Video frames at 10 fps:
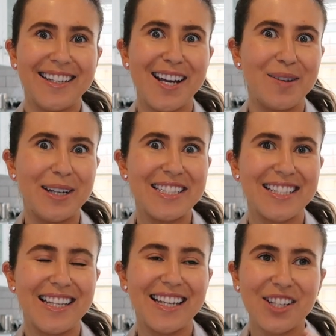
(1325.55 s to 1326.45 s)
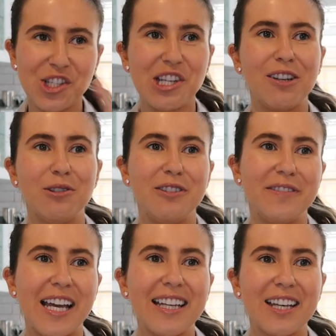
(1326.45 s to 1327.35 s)
Can't wait to like share all of
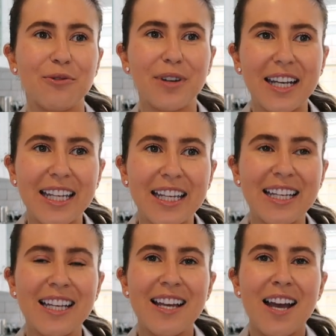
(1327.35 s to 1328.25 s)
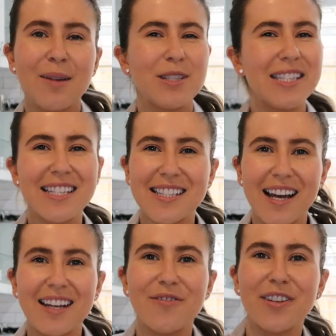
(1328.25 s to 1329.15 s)
that, get ready. Just
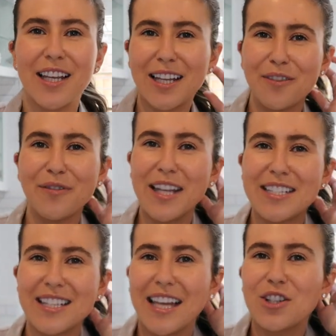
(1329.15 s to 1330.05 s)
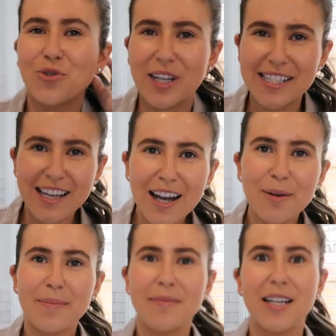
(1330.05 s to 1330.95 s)
excited for like an event to like dress
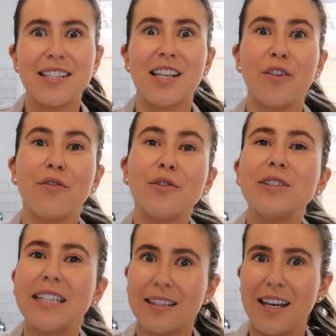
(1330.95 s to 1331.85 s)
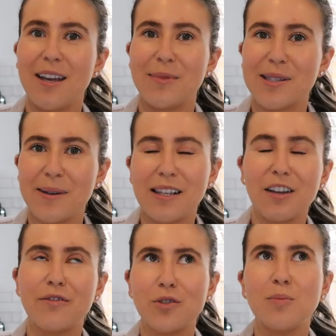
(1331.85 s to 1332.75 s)
up. It's like fully glam as well,
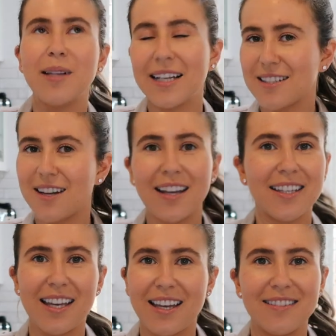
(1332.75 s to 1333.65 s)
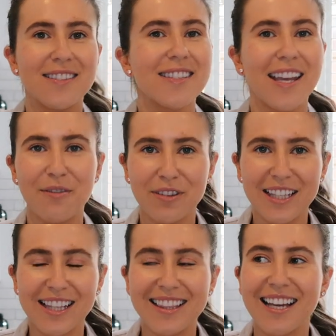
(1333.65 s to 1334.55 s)
like full black tie gowns,
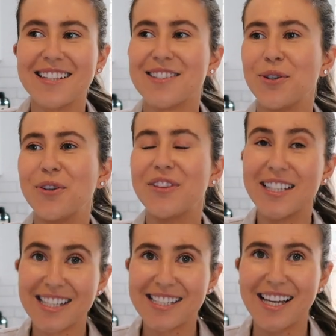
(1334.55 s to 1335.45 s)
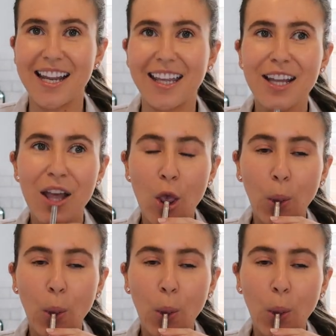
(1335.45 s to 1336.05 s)
everything like that. So that's exciting.